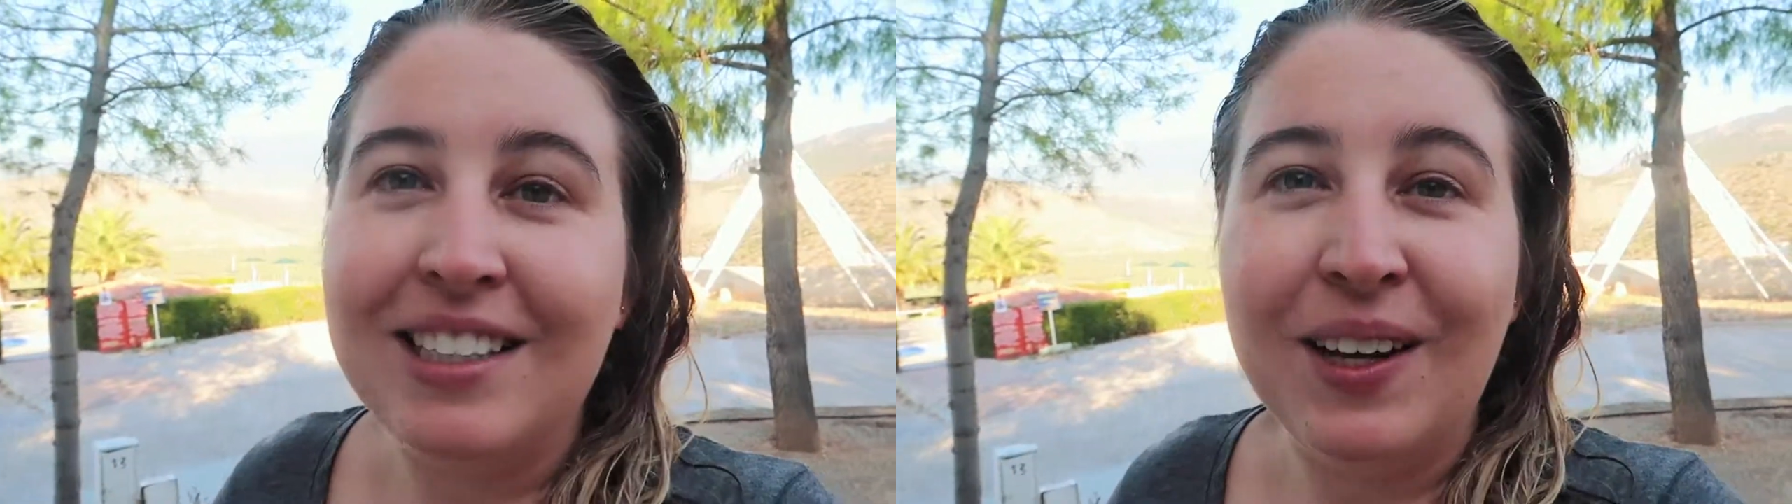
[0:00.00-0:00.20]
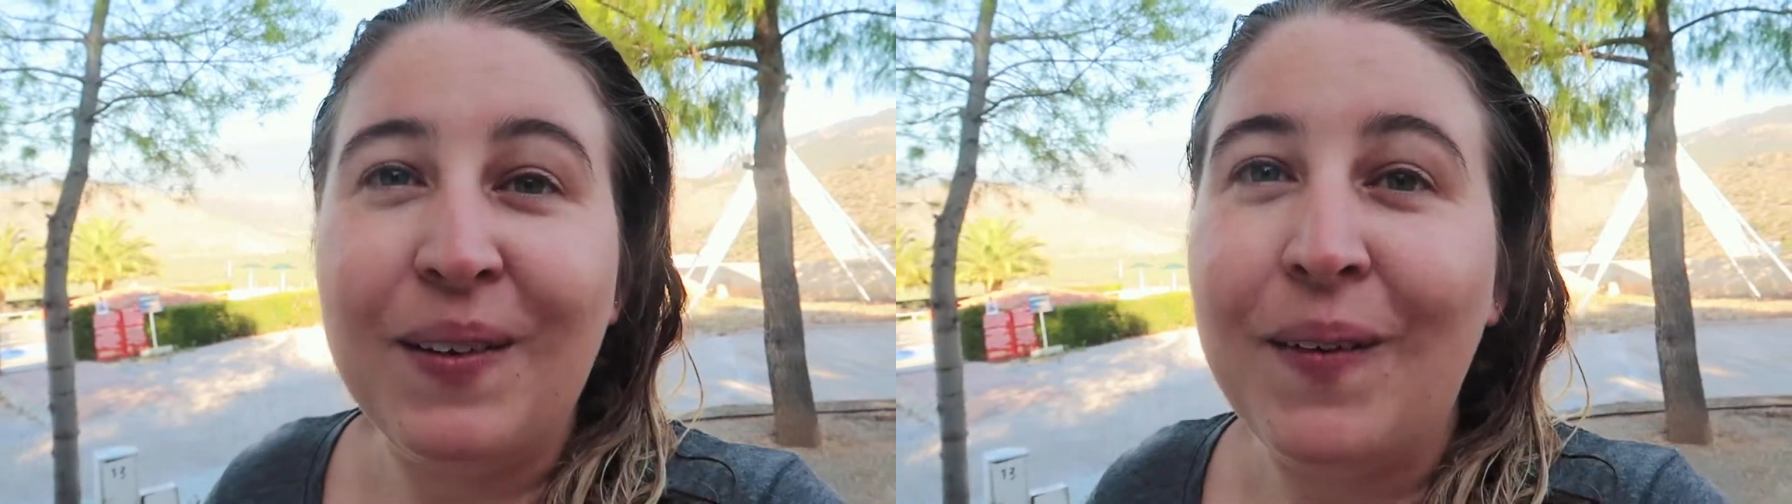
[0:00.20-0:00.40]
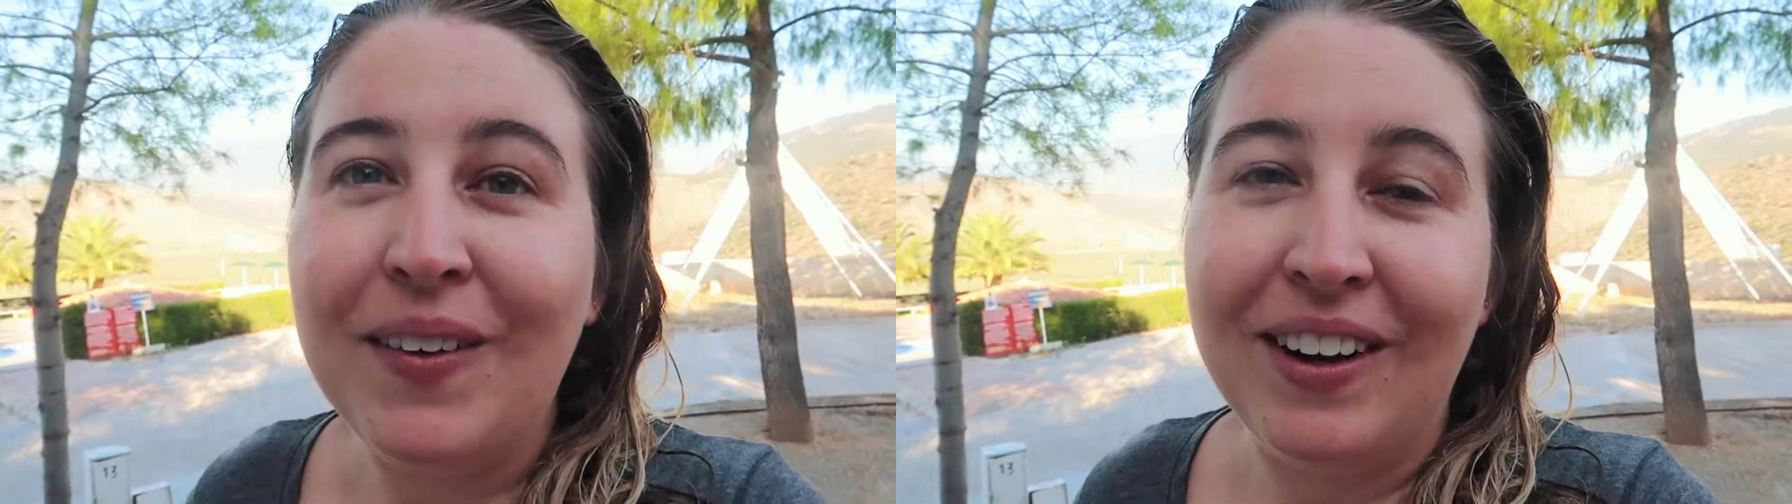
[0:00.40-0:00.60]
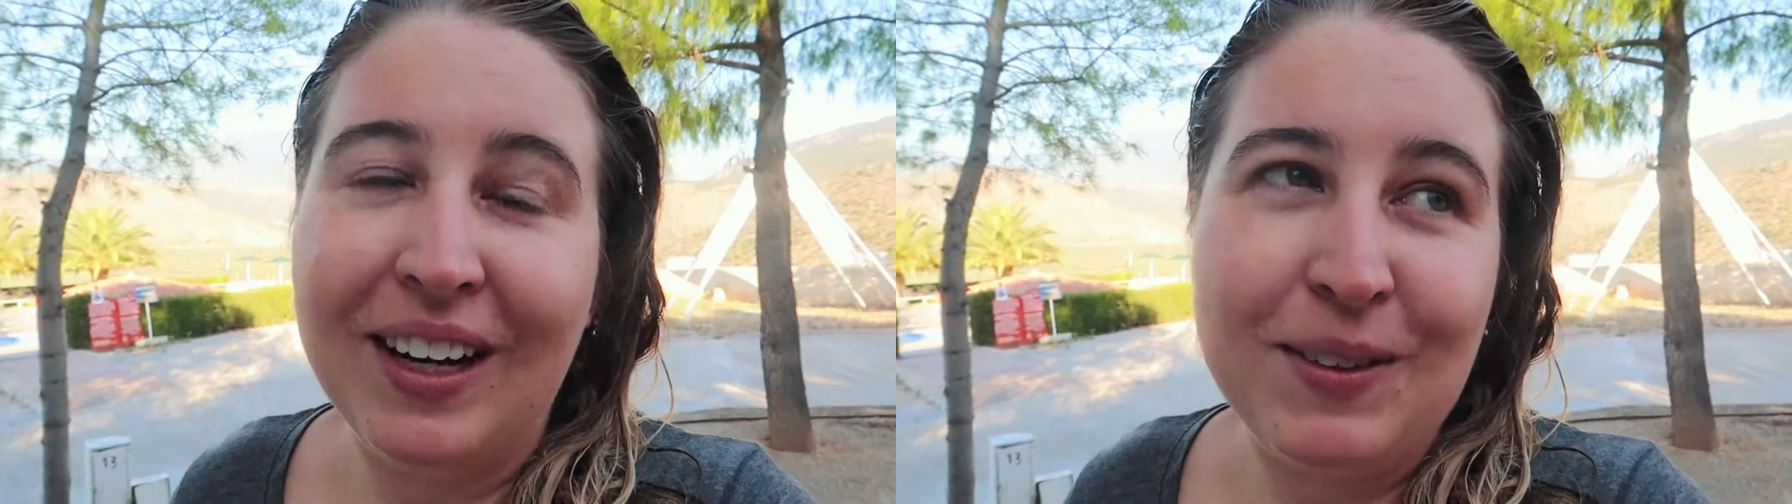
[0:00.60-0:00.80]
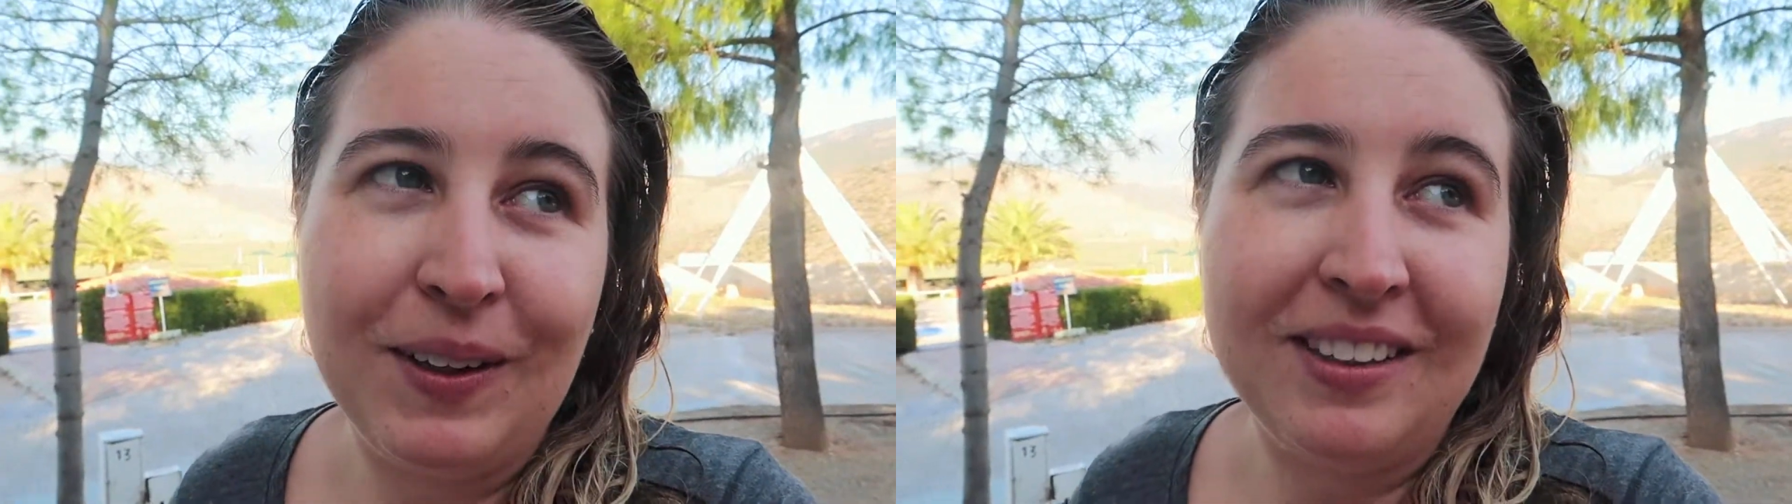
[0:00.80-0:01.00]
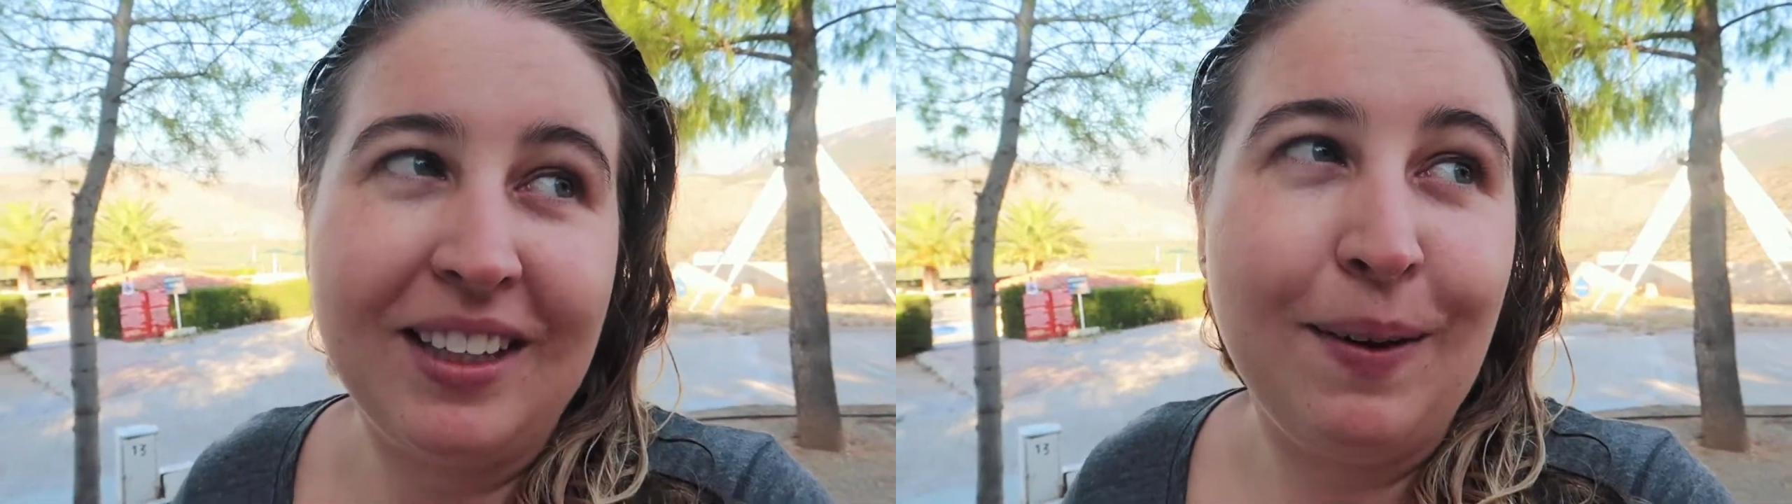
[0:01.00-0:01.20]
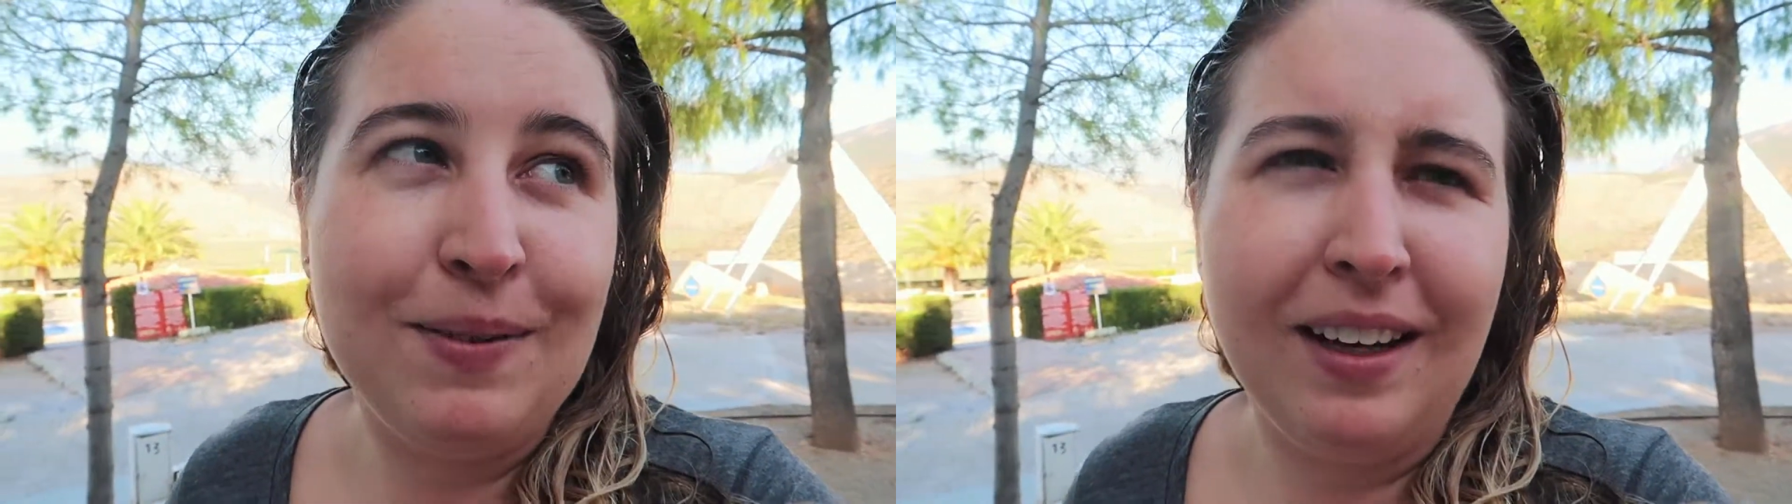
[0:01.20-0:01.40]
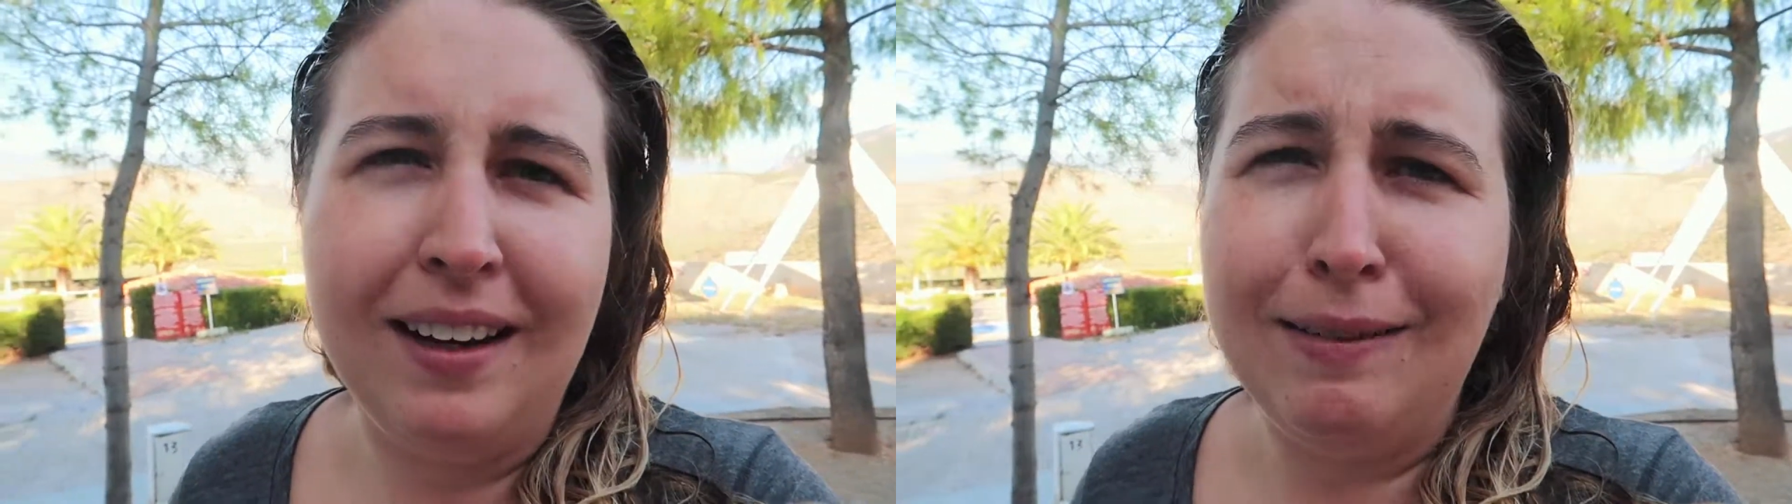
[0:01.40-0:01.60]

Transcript: of seeing what we got up to at this campsite,